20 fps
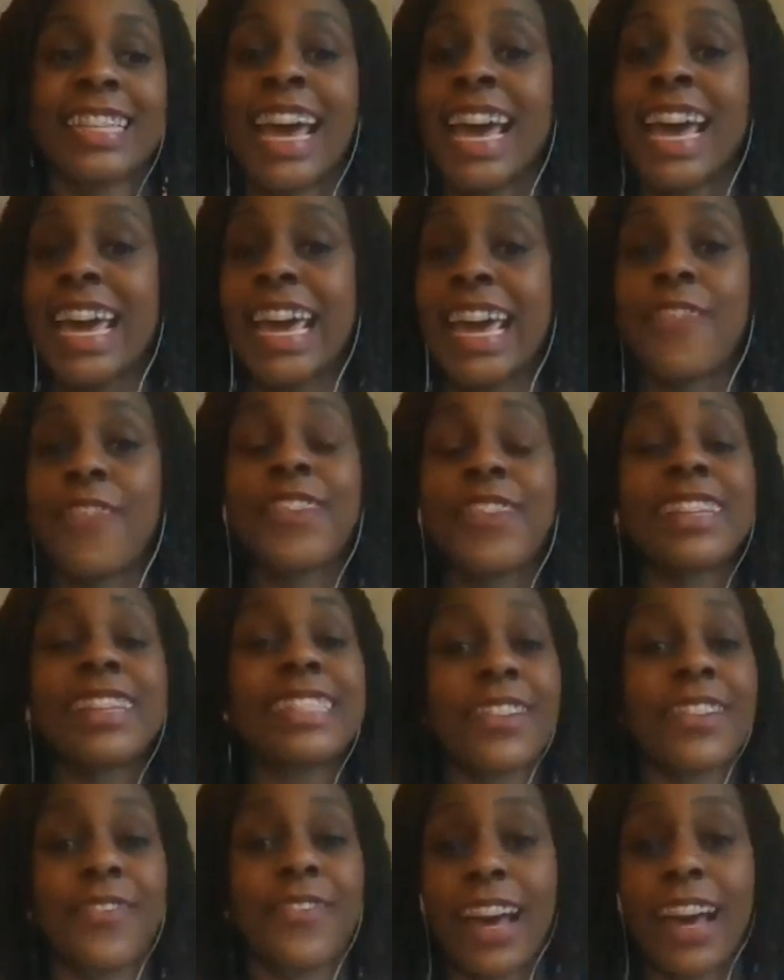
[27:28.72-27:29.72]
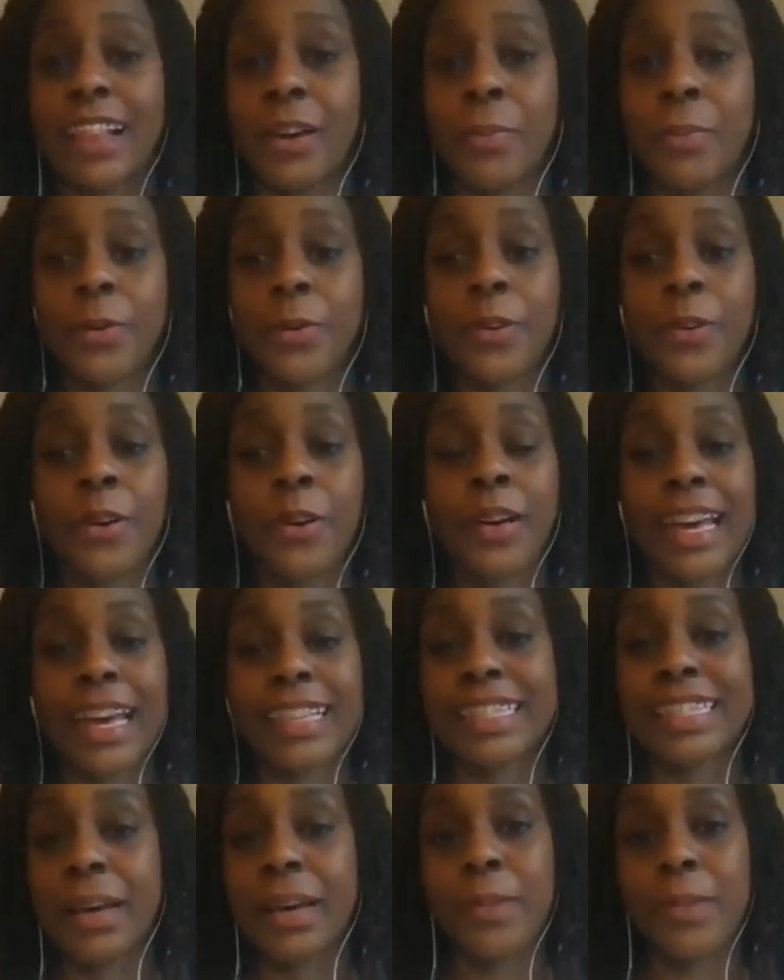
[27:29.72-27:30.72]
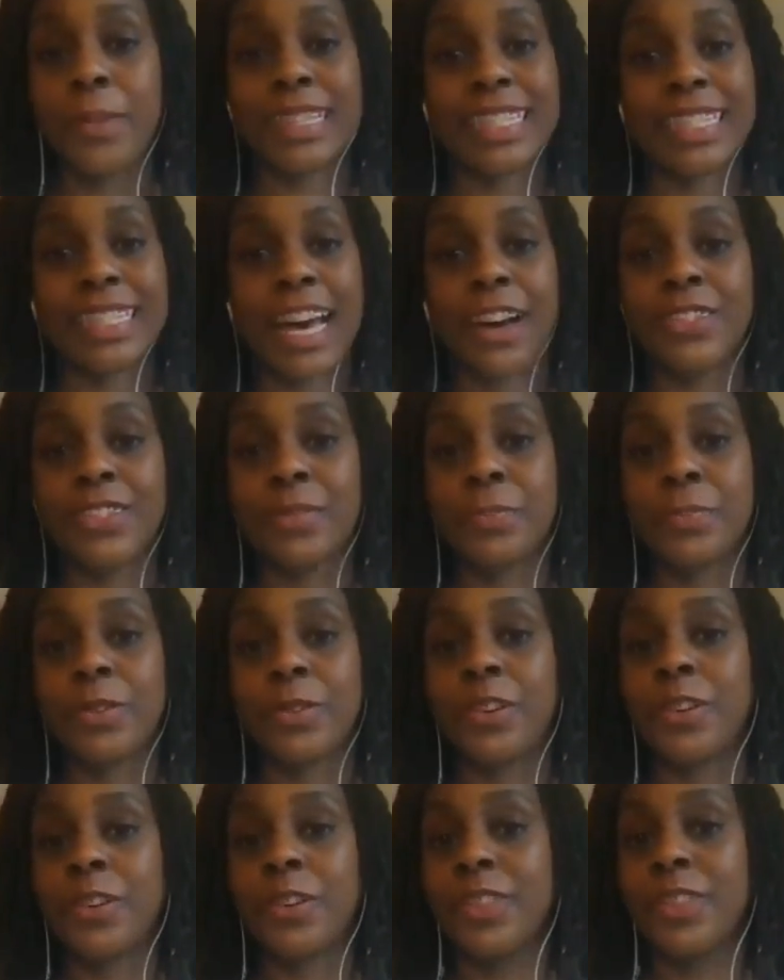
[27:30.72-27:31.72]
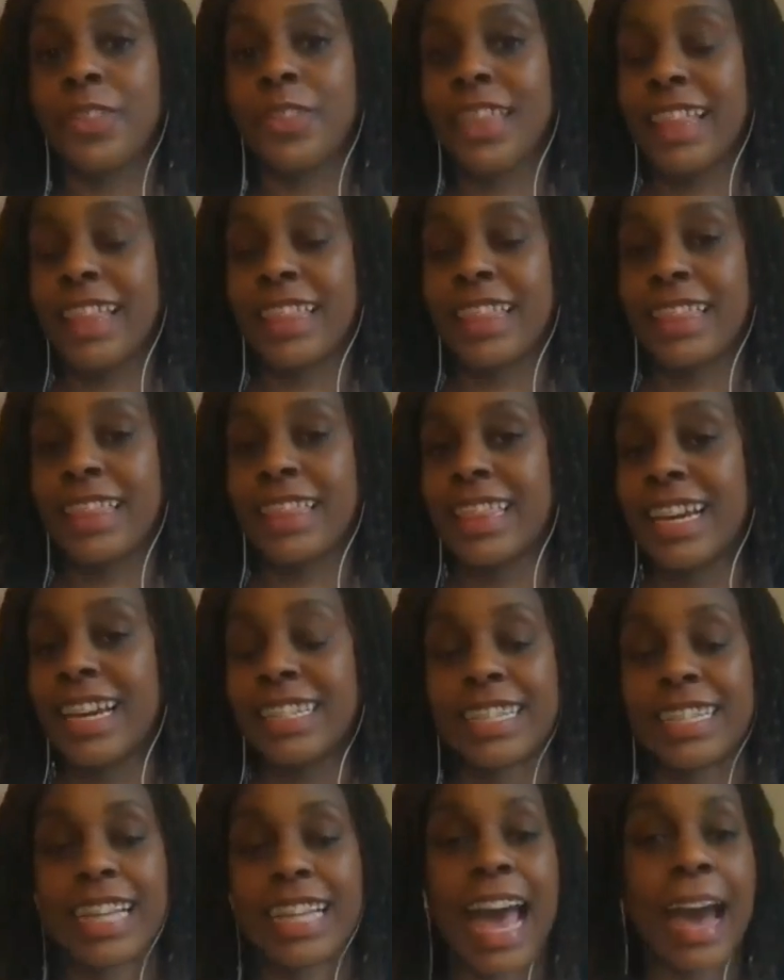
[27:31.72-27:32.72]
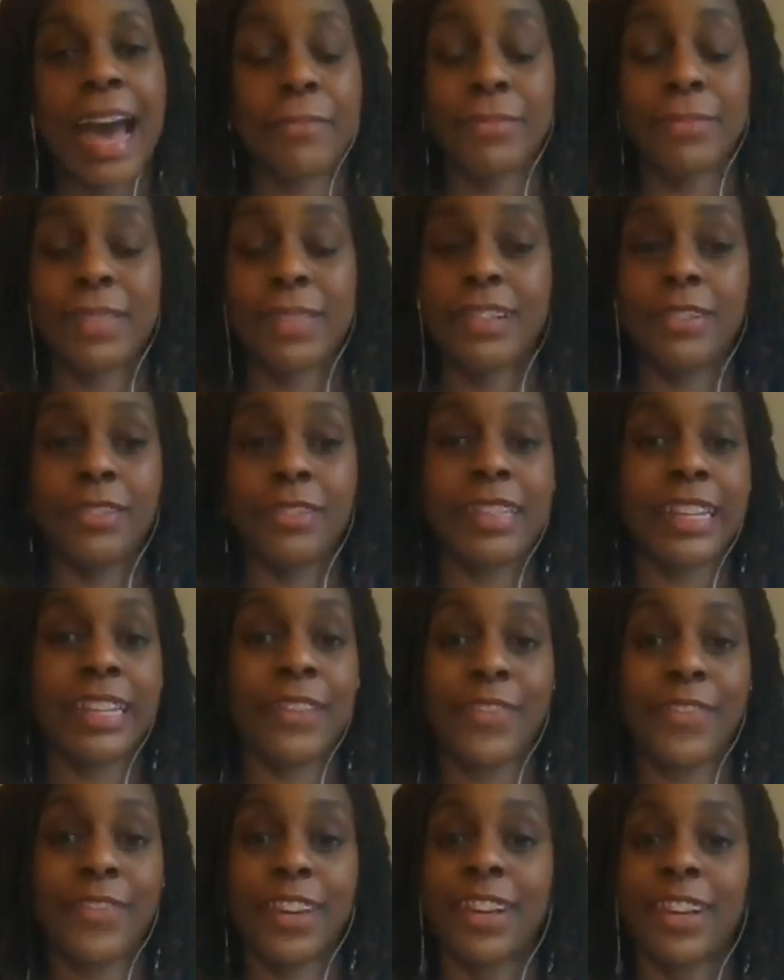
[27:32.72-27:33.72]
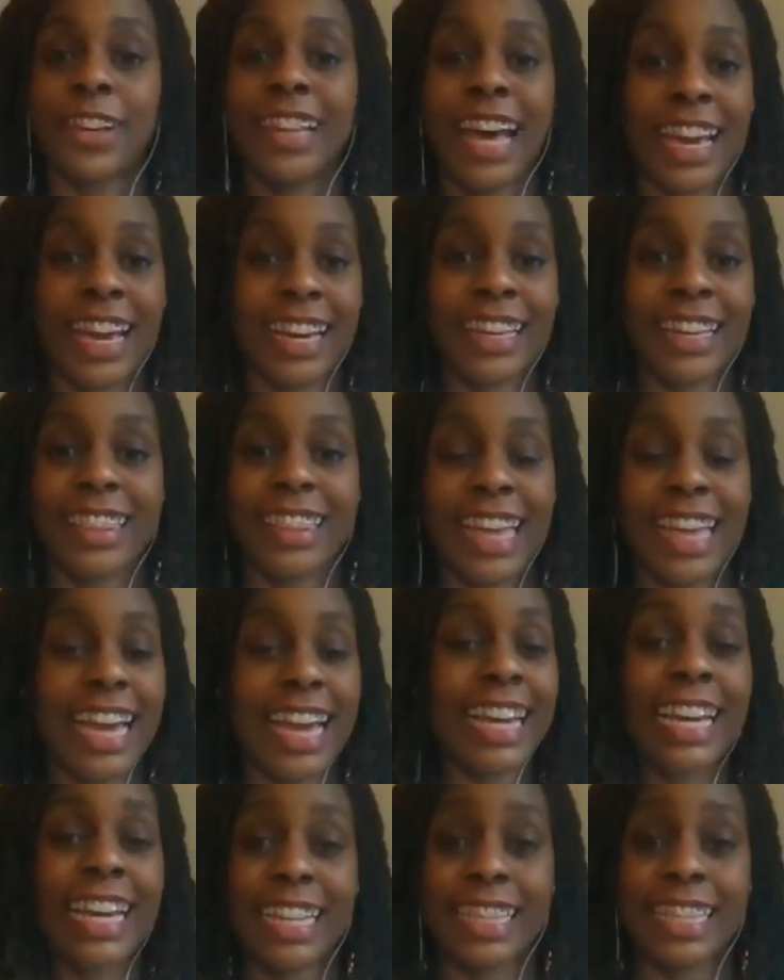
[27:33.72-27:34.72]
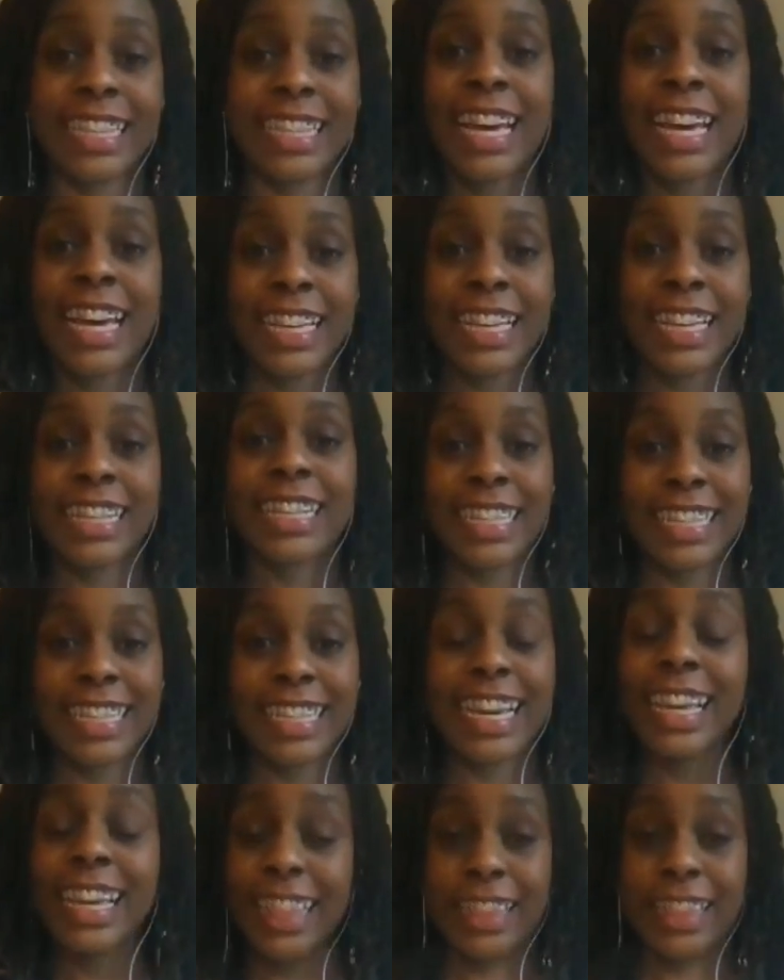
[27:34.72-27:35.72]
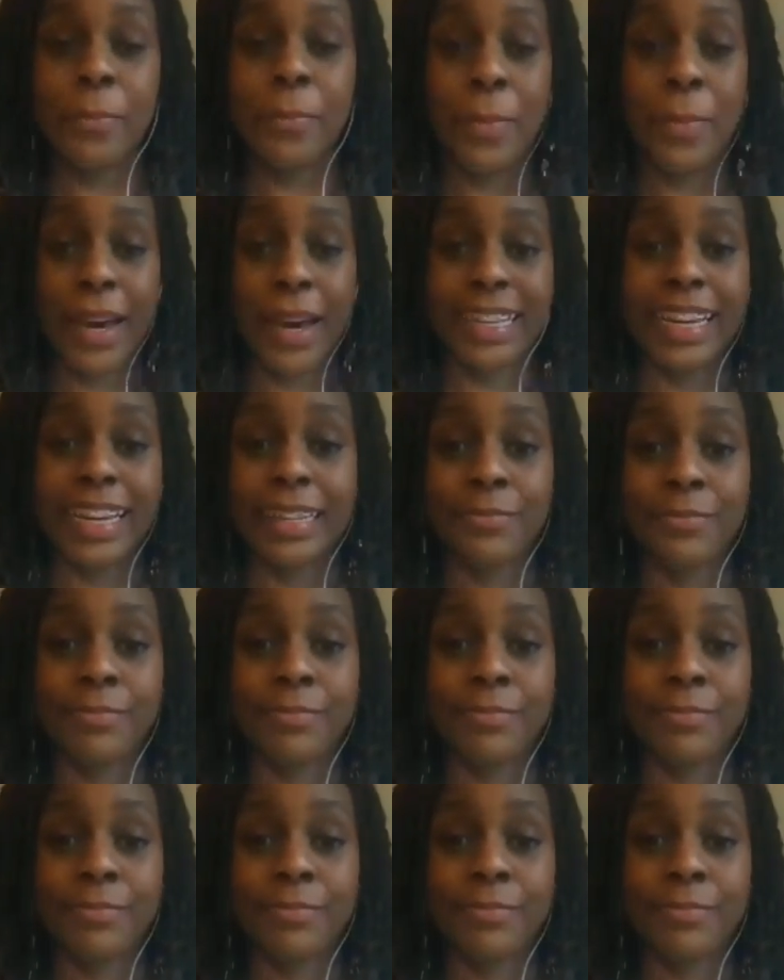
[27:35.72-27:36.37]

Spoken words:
if it's available and someone's eligible, then they should absolutely feel like they can get the money.